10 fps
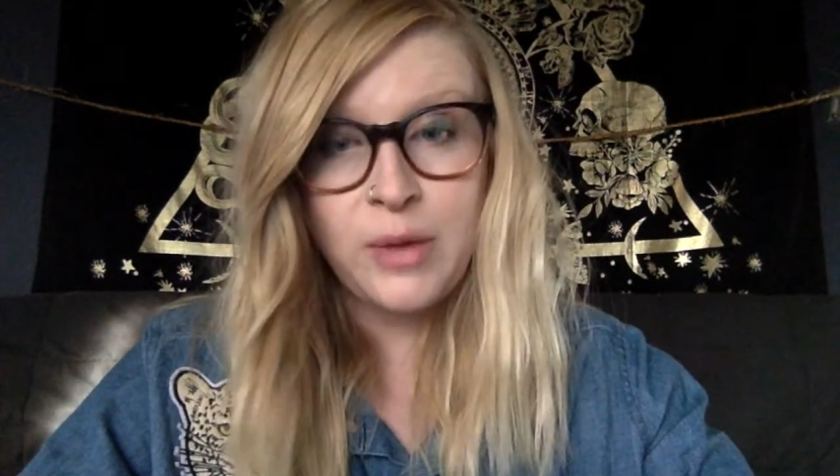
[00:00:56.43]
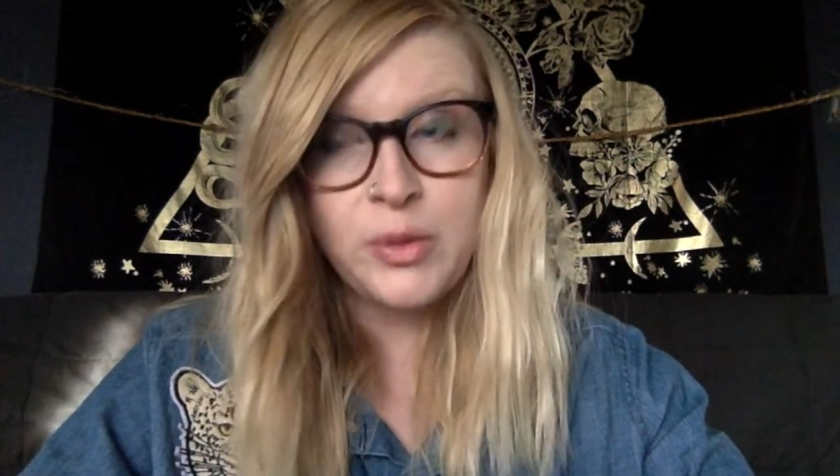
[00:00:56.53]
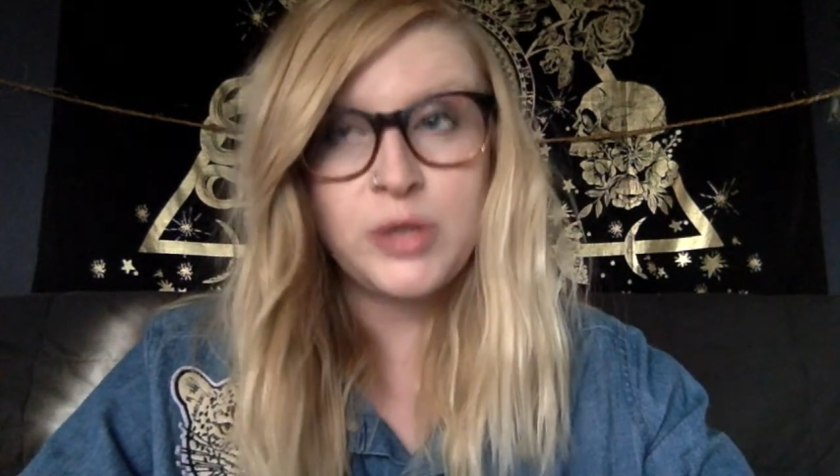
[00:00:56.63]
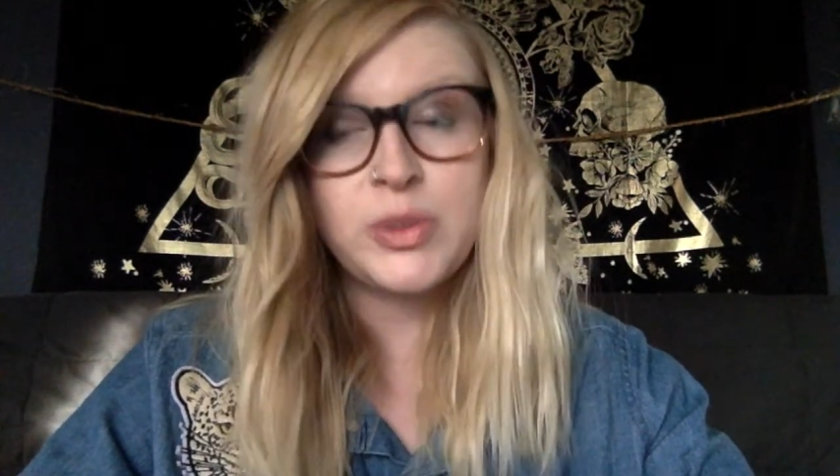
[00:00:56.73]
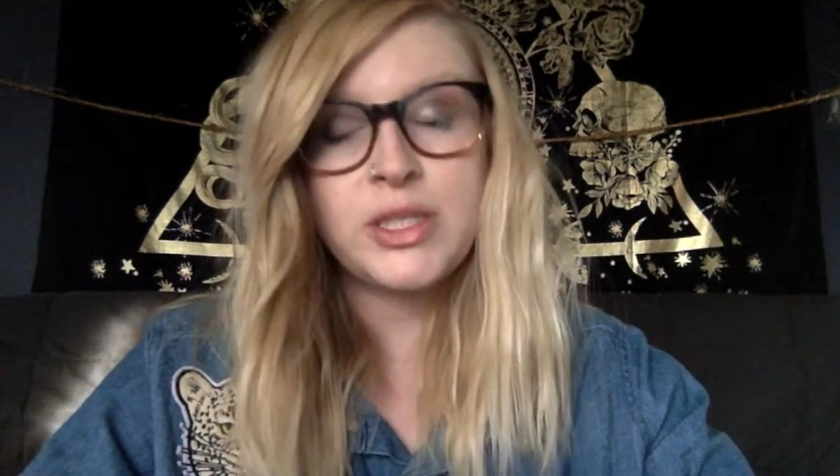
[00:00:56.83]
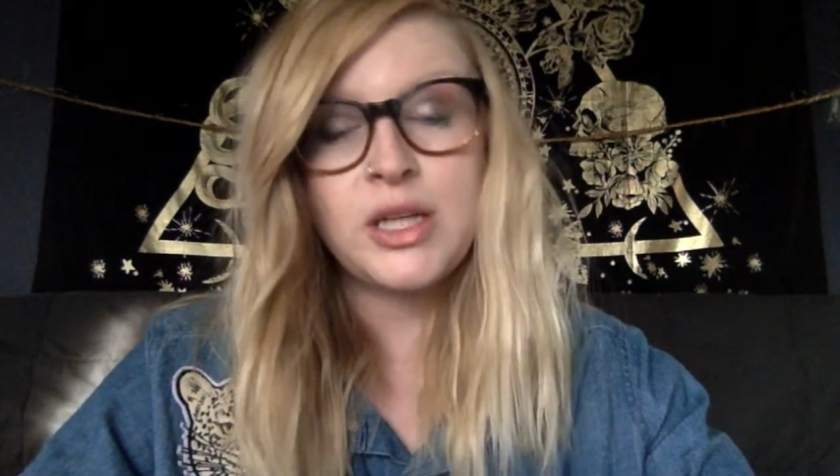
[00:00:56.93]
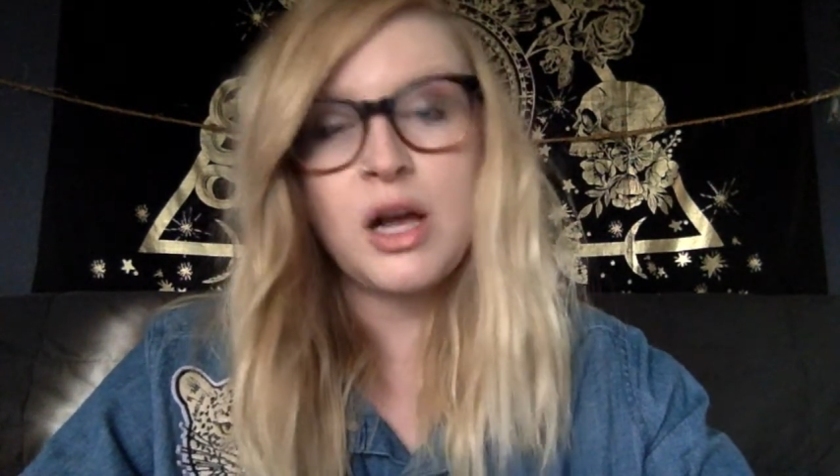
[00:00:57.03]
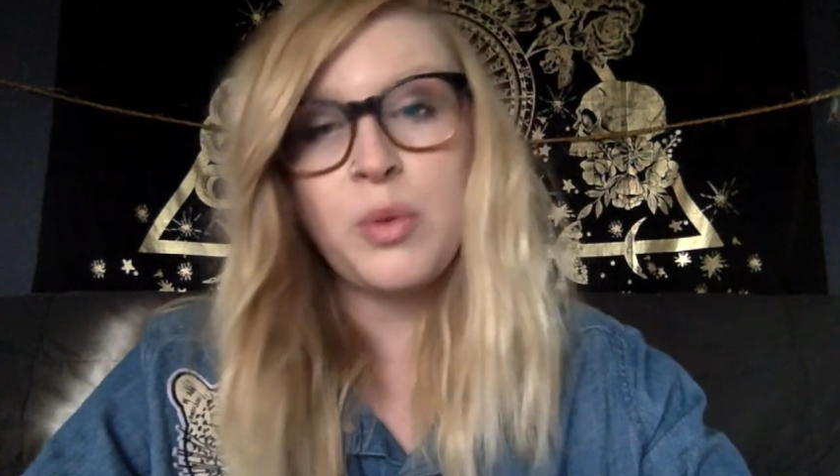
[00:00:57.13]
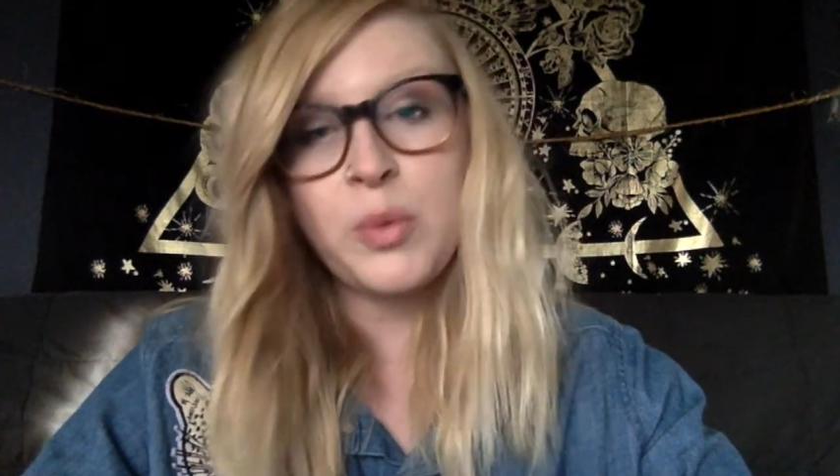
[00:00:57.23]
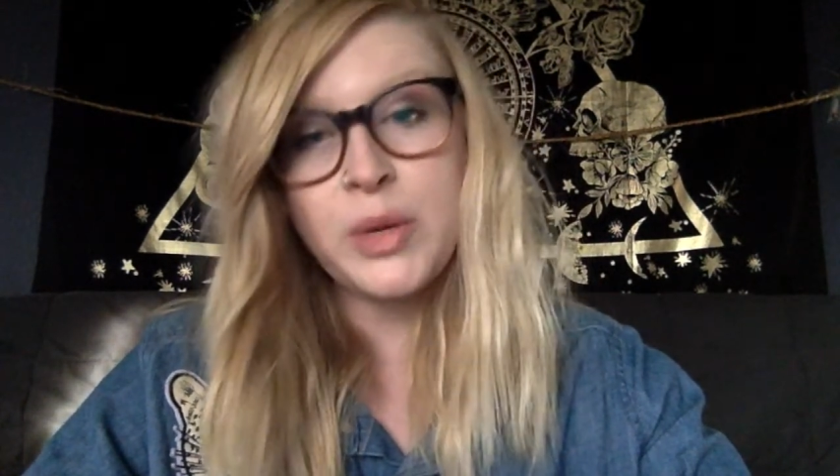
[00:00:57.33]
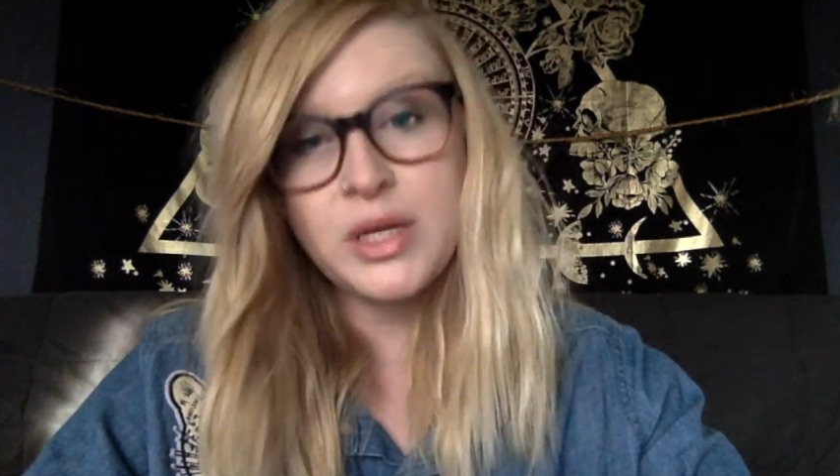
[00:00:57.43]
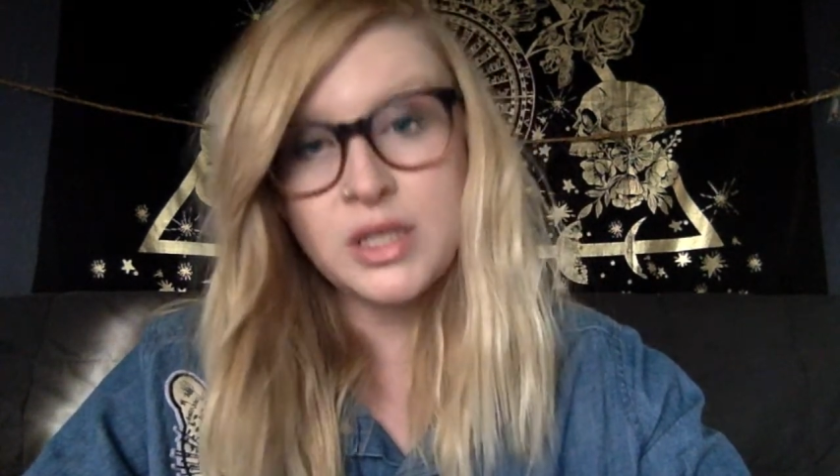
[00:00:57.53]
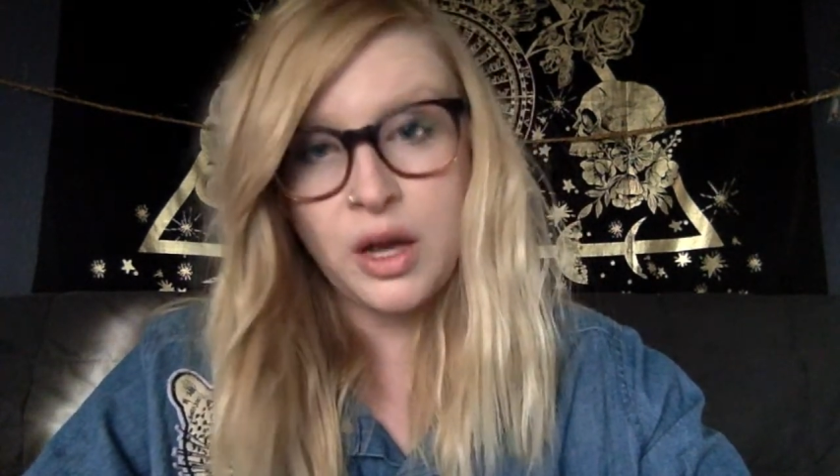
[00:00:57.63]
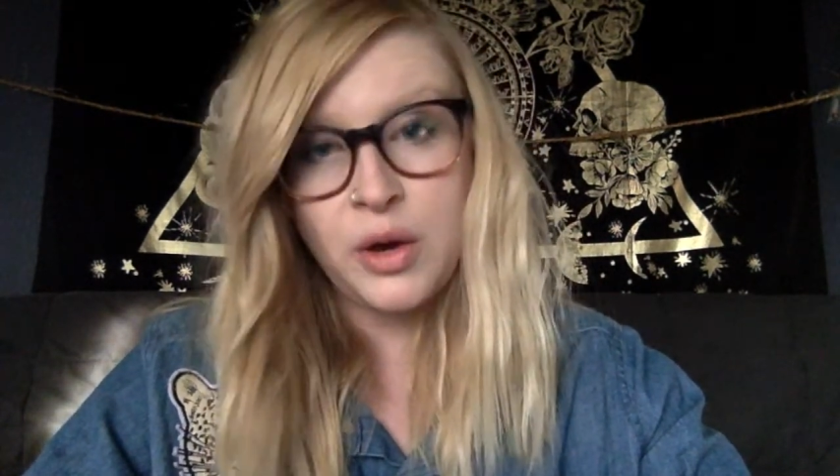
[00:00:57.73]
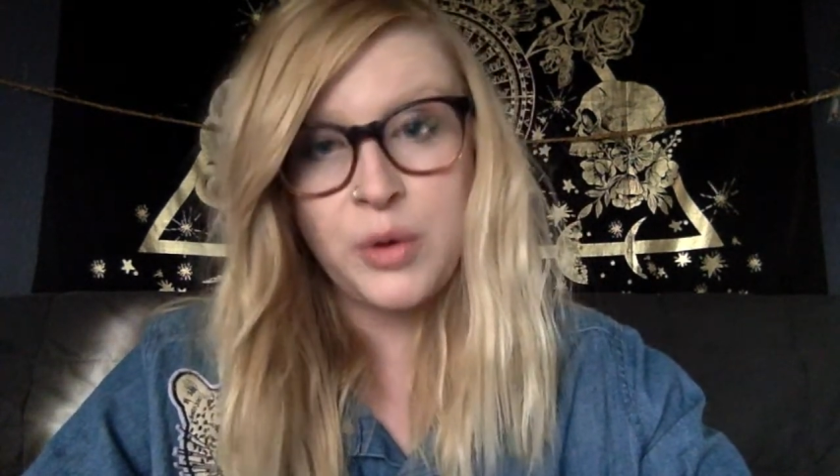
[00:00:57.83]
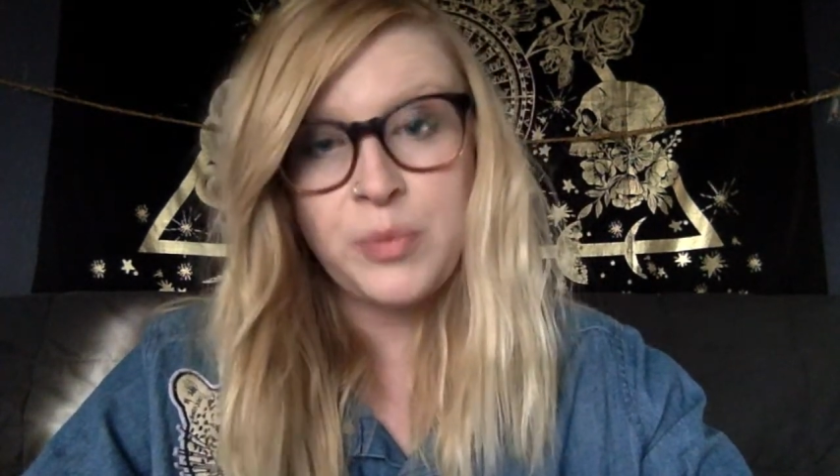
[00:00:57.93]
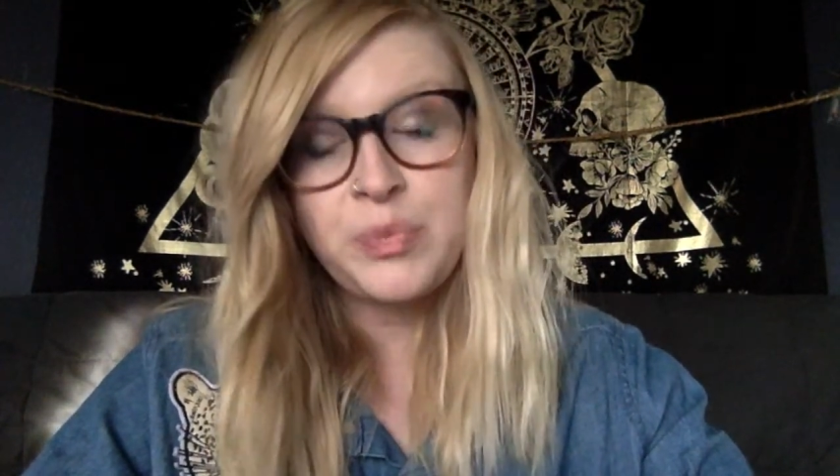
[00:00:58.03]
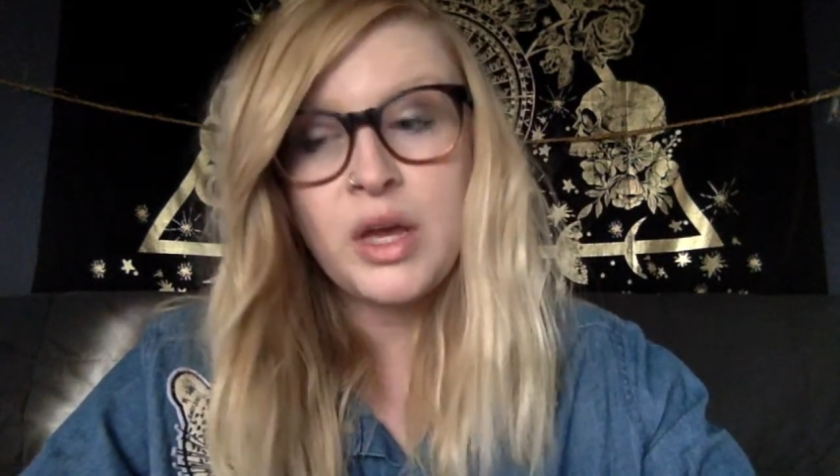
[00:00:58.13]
which was a couple weeks ago.